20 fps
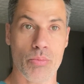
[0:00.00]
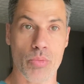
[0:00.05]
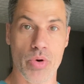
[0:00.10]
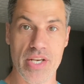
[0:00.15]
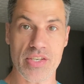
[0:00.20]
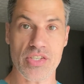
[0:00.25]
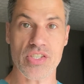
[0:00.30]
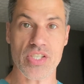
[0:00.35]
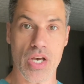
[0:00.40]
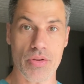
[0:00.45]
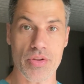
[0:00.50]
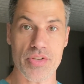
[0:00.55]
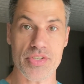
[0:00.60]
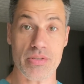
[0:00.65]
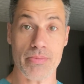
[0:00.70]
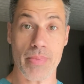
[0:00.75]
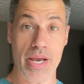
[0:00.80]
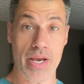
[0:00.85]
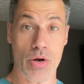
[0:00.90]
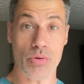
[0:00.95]
would I sell this
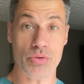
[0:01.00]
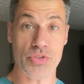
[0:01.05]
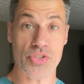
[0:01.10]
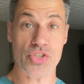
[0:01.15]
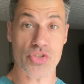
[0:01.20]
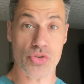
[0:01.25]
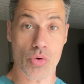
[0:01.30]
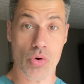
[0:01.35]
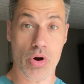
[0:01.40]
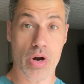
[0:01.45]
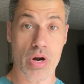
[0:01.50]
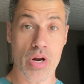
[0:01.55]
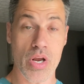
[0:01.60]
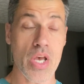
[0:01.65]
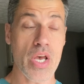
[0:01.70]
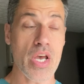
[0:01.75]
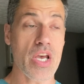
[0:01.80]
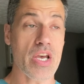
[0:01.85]
in my own store?